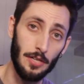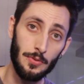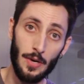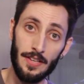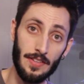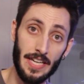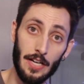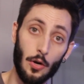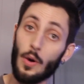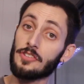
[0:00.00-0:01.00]
out to us and get
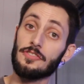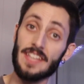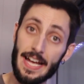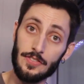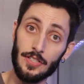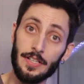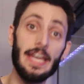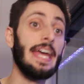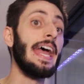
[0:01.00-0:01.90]
your questions answered.